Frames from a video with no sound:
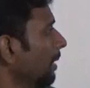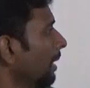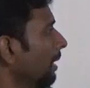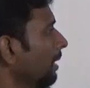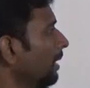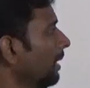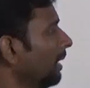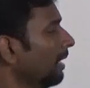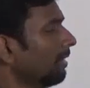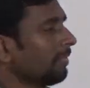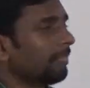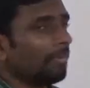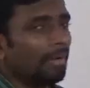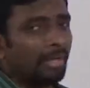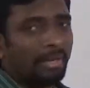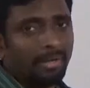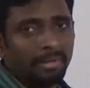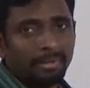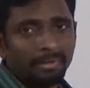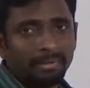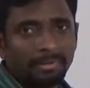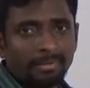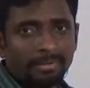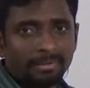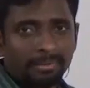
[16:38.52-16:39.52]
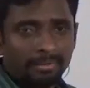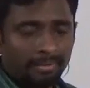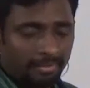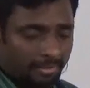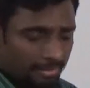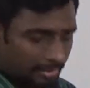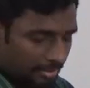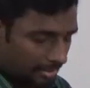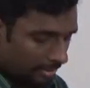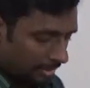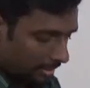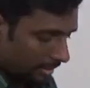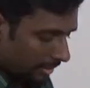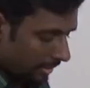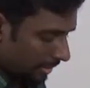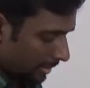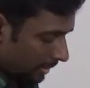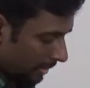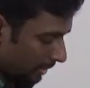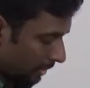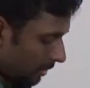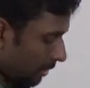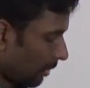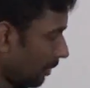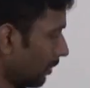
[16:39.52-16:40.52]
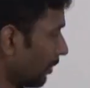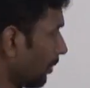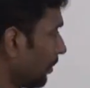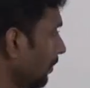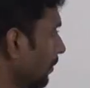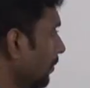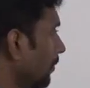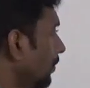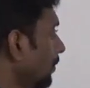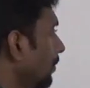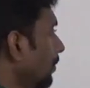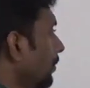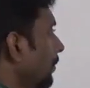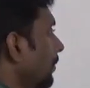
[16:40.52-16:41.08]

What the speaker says: be written as 1. So